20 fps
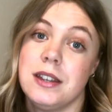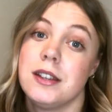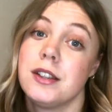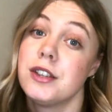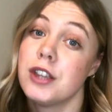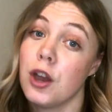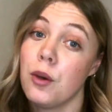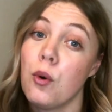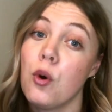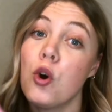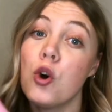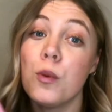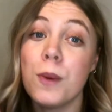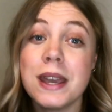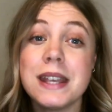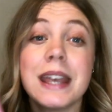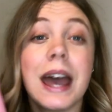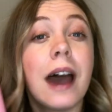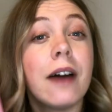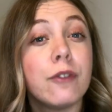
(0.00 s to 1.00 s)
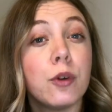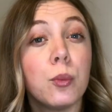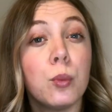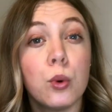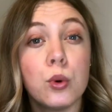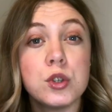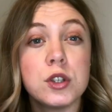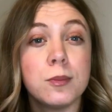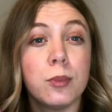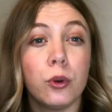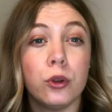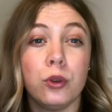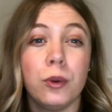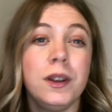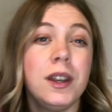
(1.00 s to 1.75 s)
So always have a water bottle.